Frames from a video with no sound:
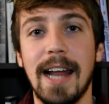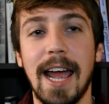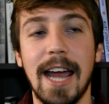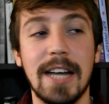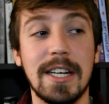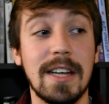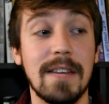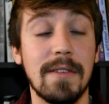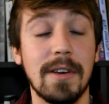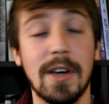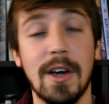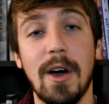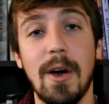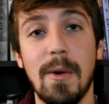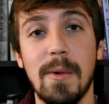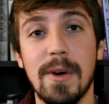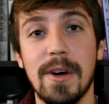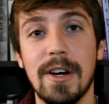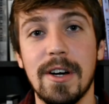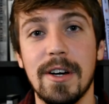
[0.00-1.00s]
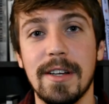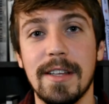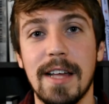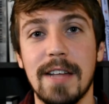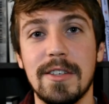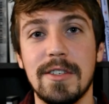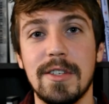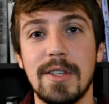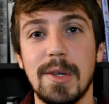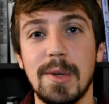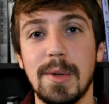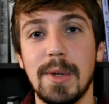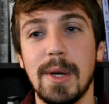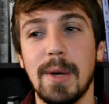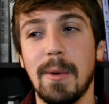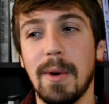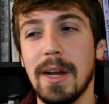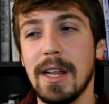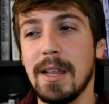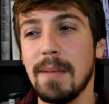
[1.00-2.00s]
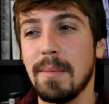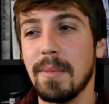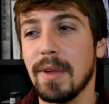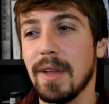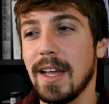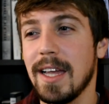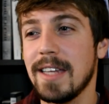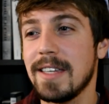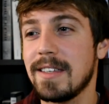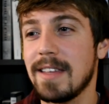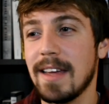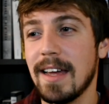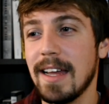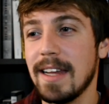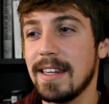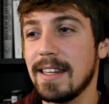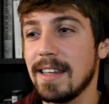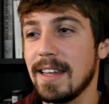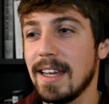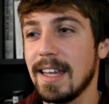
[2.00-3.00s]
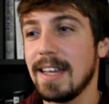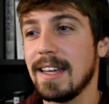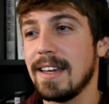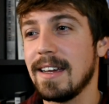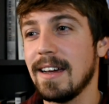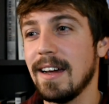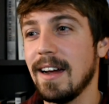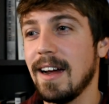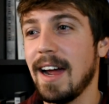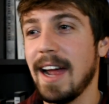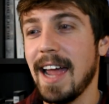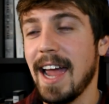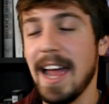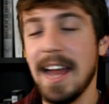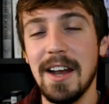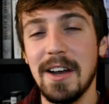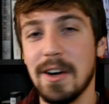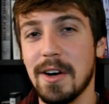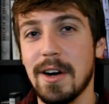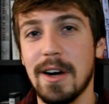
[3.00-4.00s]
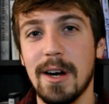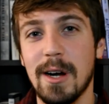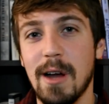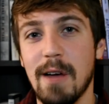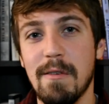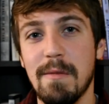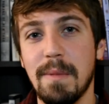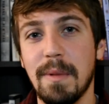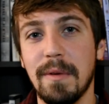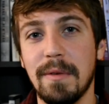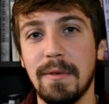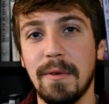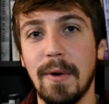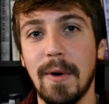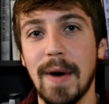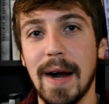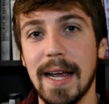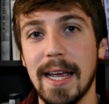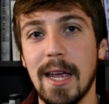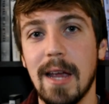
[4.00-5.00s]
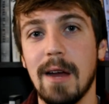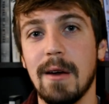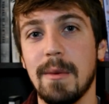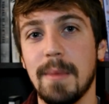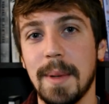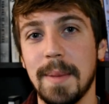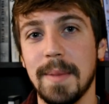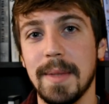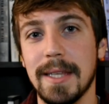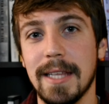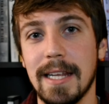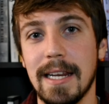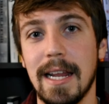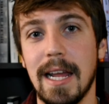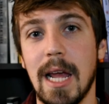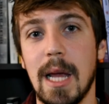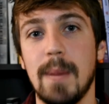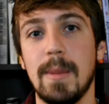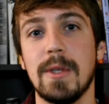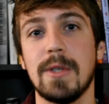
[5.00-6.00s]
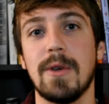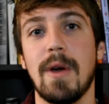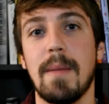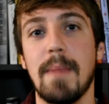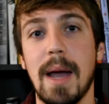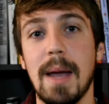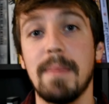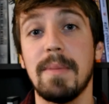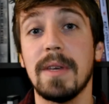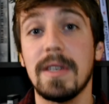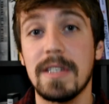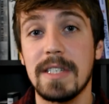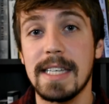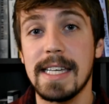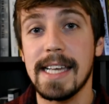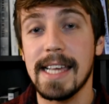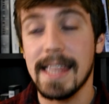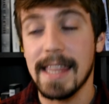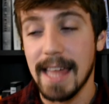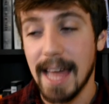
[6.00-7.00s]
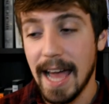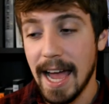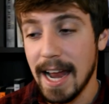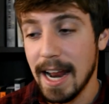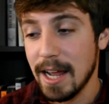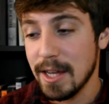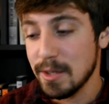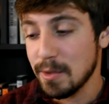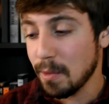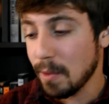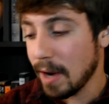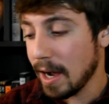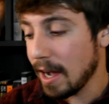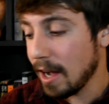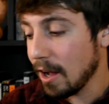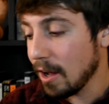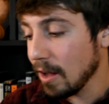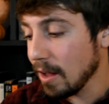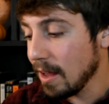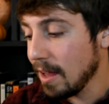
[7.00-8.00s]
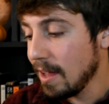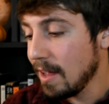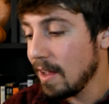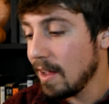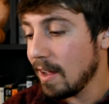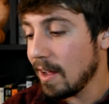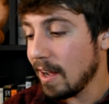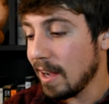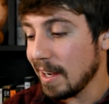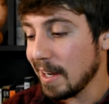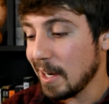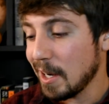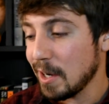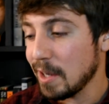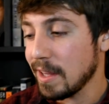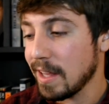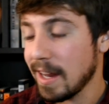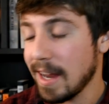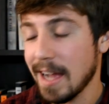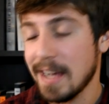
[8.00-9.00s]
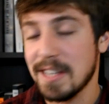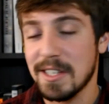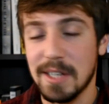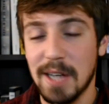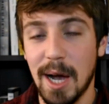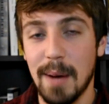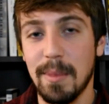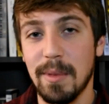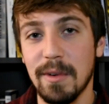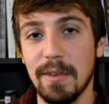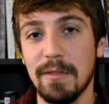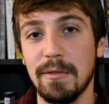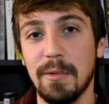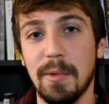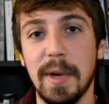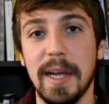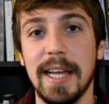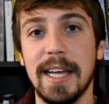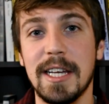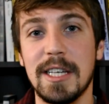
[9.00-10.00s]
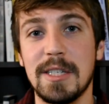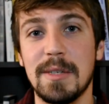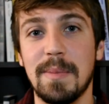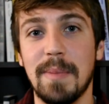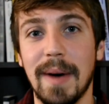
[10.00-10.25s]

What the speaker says: I actually have a coworker that's doing one of the plays that I hadn't heard of before. I can't remember the name, and so I might be seeing that as well here in the next couple of weeks.